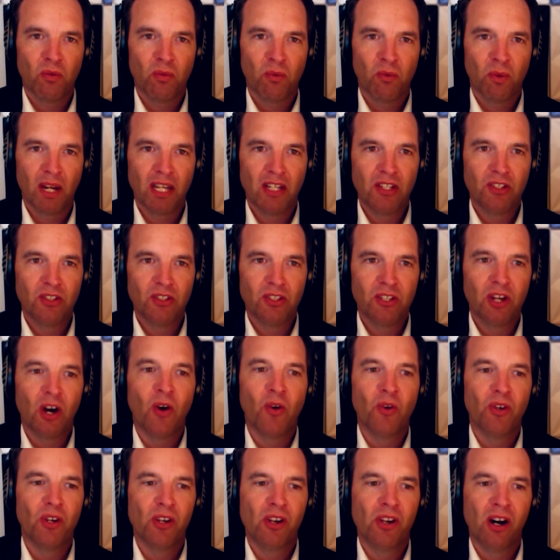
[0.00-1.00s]
when you
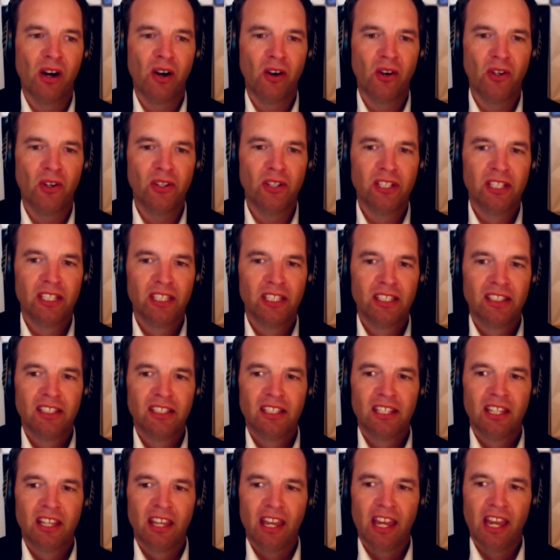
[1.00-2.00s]
don't know.
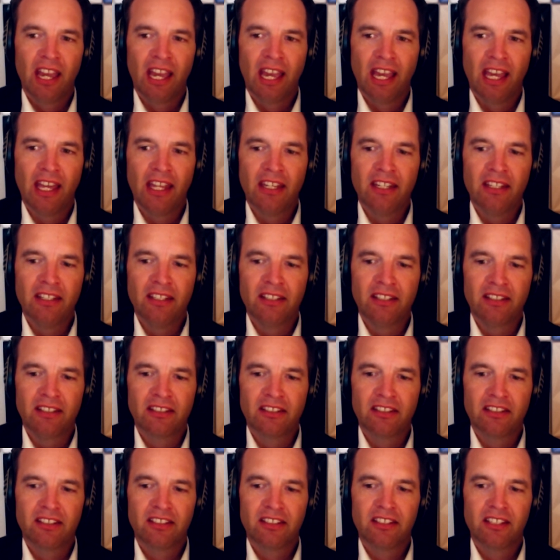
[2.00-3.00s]
And
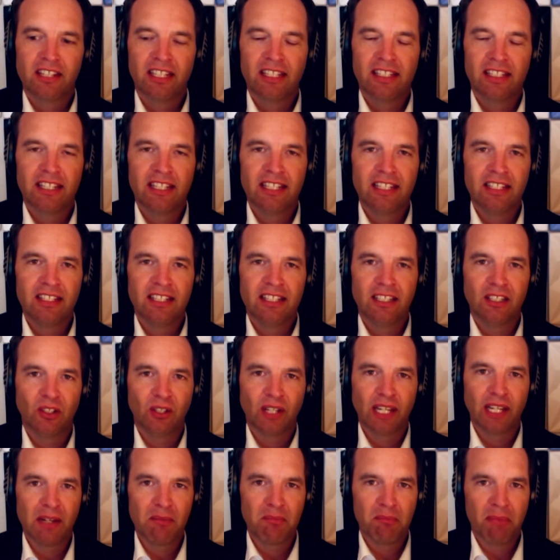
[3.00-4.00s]
it's easy
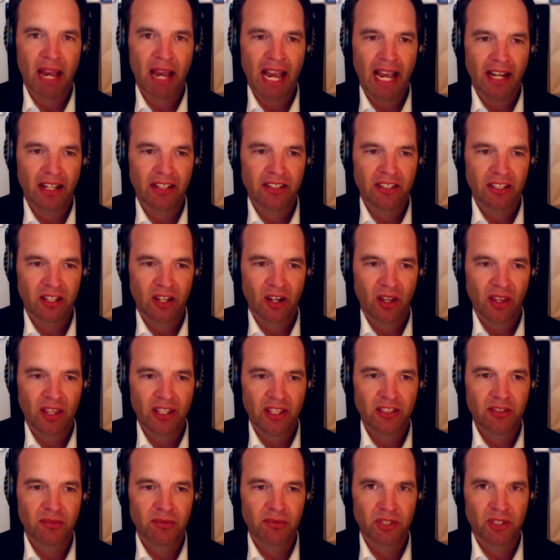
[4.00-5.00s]
looking back to go,
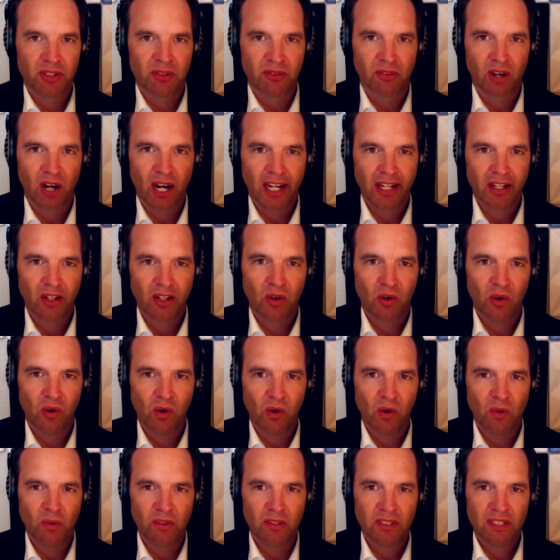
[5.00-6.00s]
this was the right
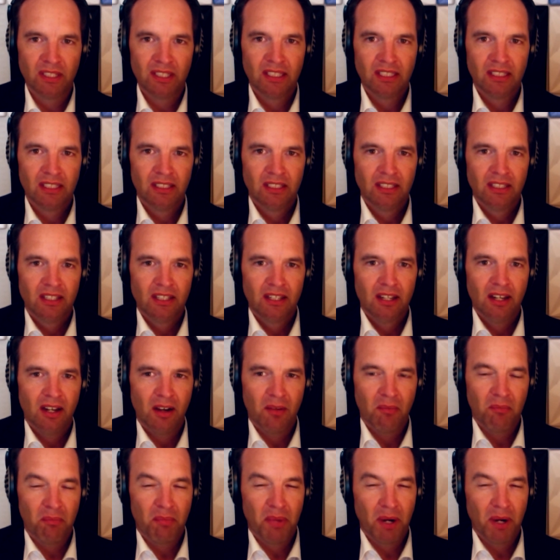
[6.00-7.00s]
call.
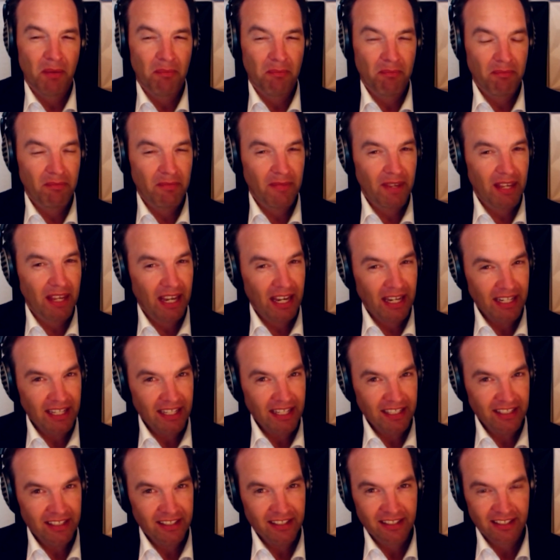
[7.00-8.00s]
But
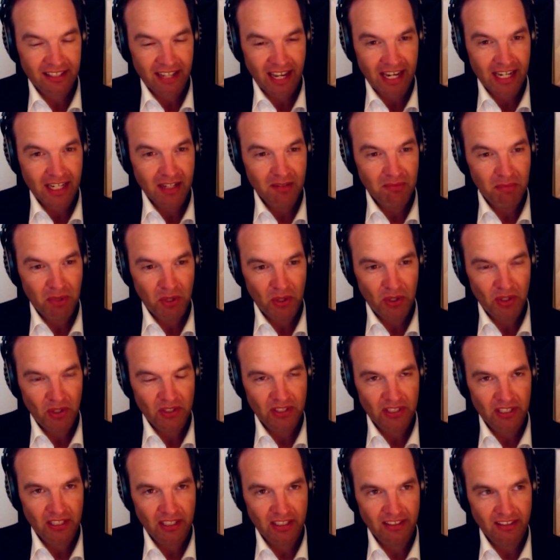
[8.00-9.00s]
any sane
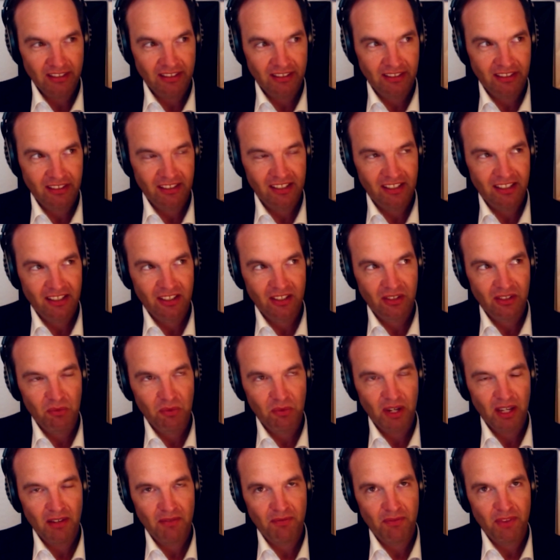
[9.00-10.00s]
person,
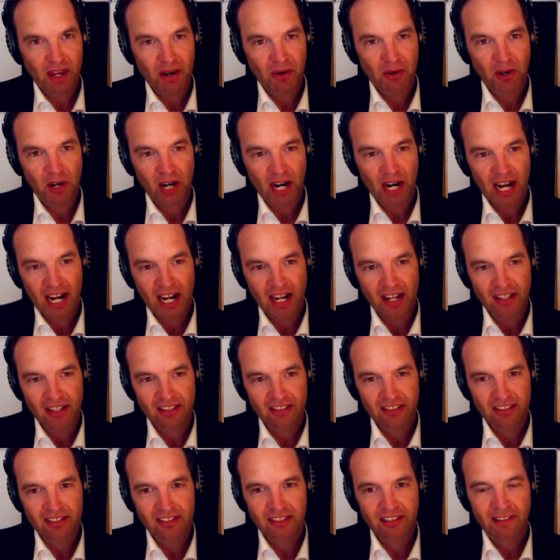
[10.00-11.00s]
if they were
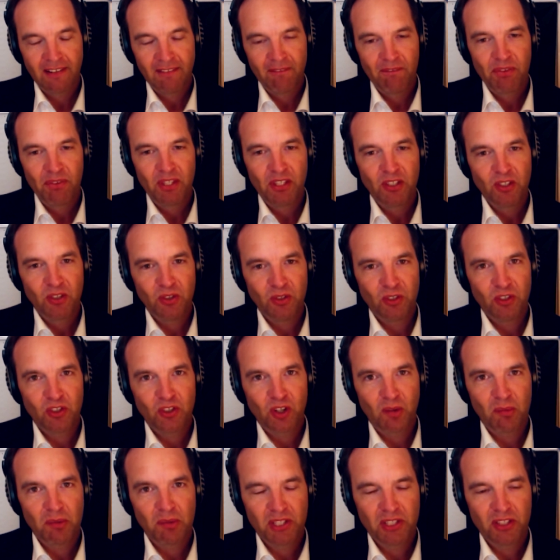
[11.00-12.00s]
asked, your
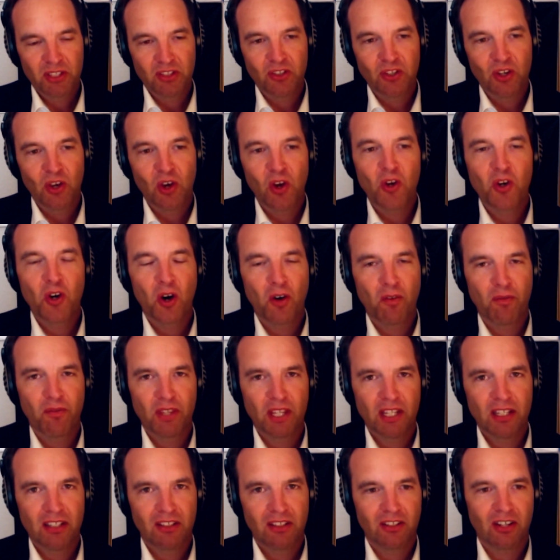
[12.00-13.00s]
job is to turn off
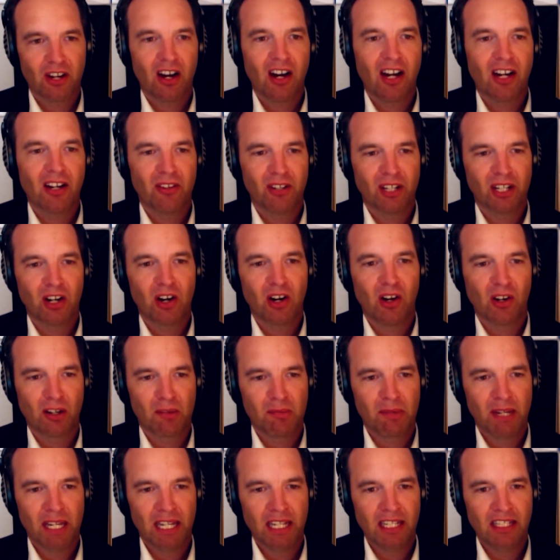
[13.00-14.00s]
the entire
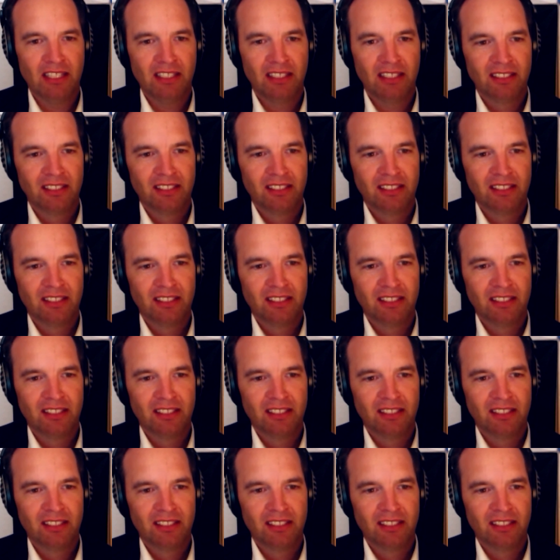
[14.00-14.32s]
economy